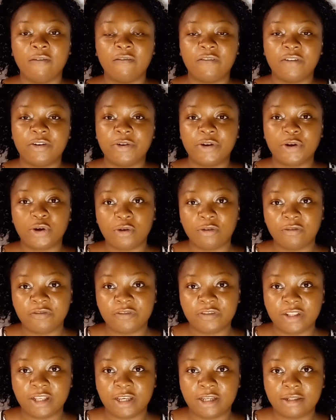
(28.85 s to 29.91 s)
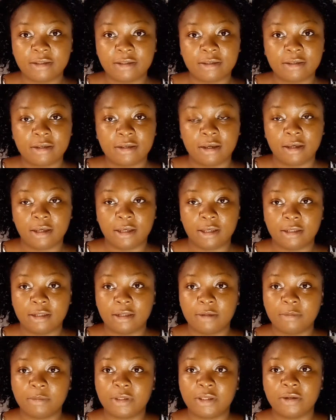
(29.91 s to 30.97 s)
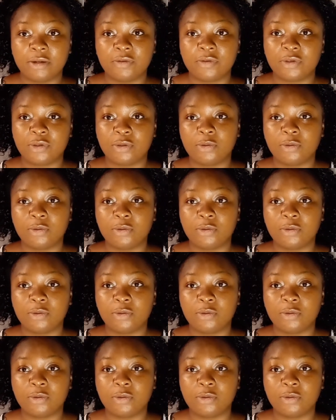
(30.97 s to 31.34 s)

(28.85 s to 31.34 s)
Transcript: very confident in themselves.